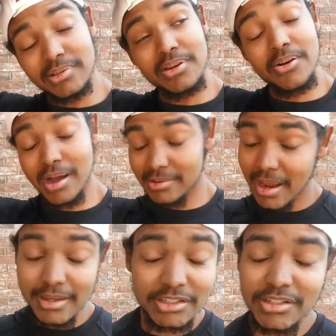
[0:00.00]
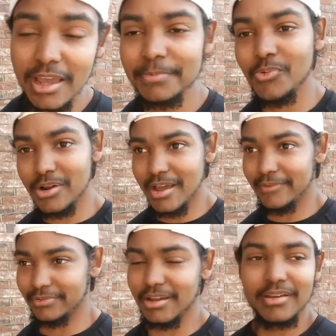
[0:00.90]
you know, a nice shape or
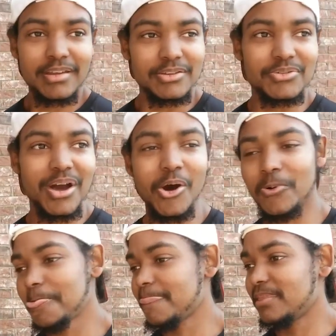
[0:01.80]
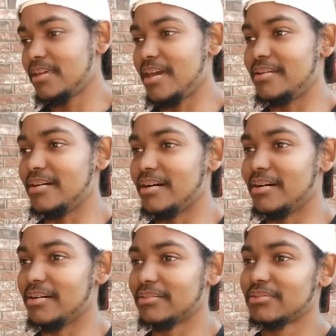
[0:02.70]
whatever, you know, and
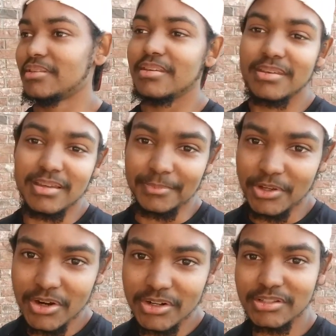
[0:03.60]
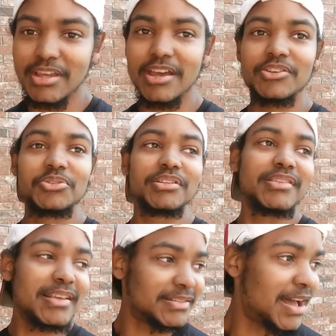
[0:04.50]
I'm here to tell you that
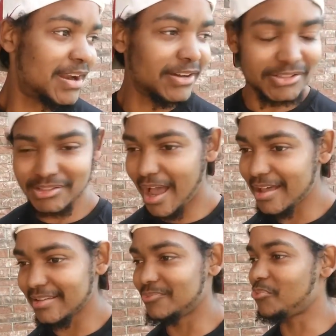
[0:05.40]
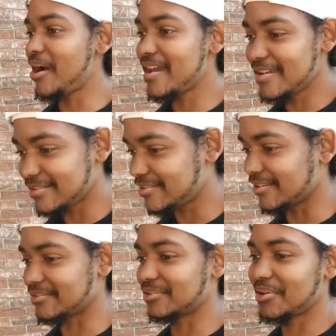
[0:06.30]
that's not a solid way
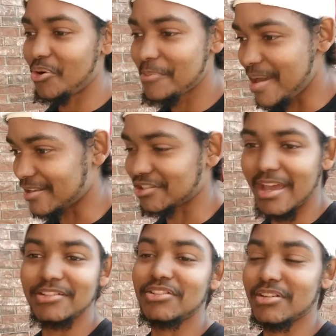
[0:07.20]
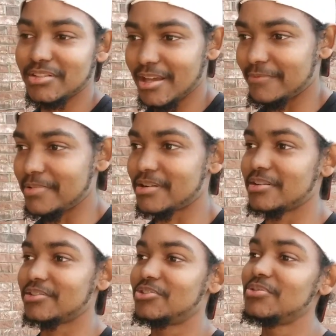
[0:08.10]
to go about changing yourself,
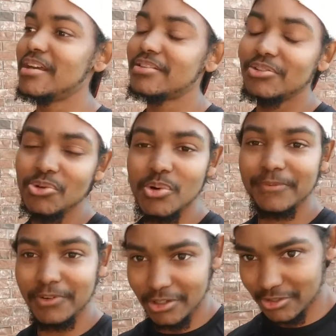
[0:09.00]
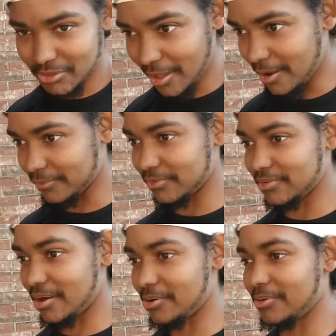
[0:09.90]
because you need to do it for yourself. You
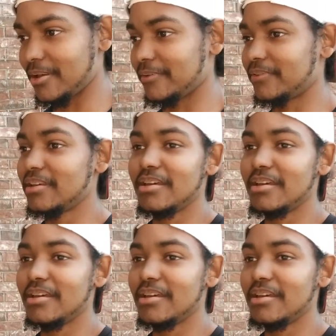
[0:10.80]
know, if